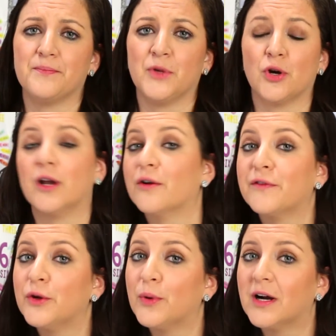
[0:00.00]
your
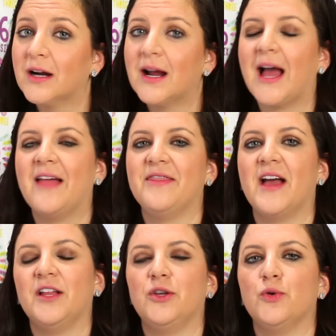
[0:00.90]
interviewer and
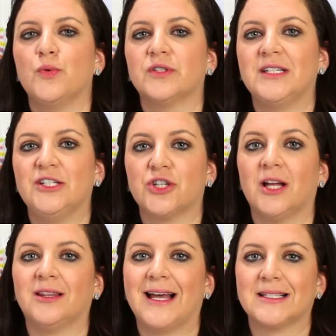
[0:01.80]
then you will teach
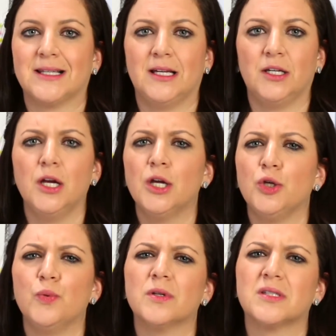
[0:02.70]
a lesson.
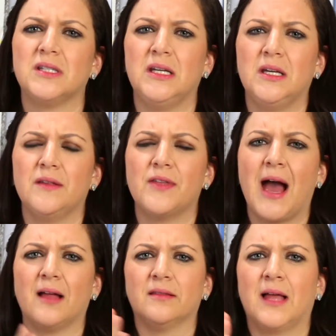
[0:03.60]
You will see
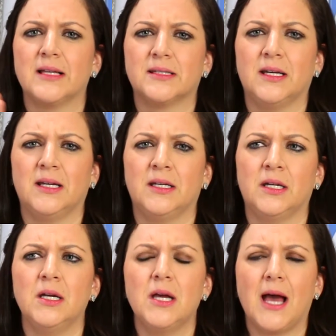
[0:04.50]
that
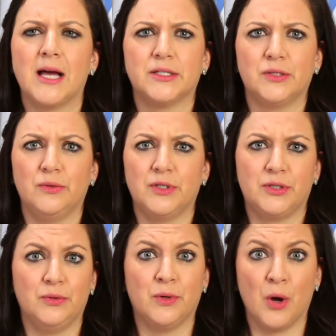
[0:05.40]
lesson as soon
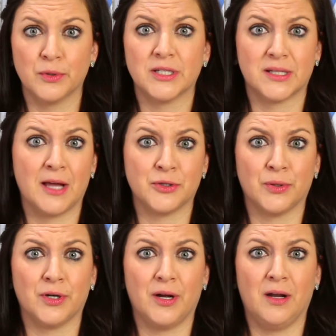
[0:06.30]
as you go to
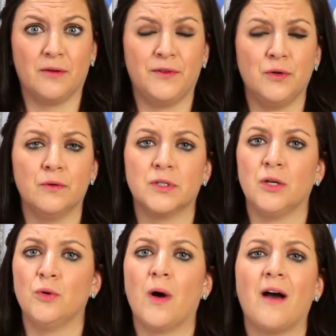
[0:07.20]
schedule your interview, so
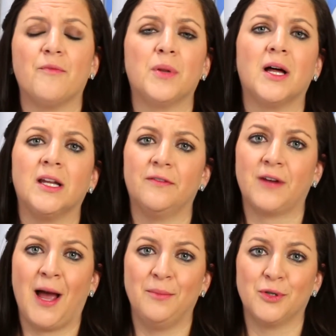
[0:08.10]
you will have plenty of
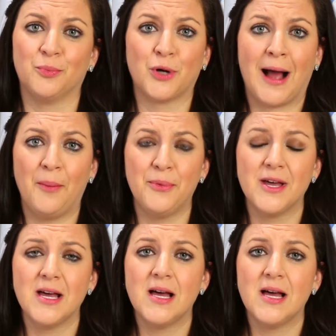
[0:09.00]
time to prep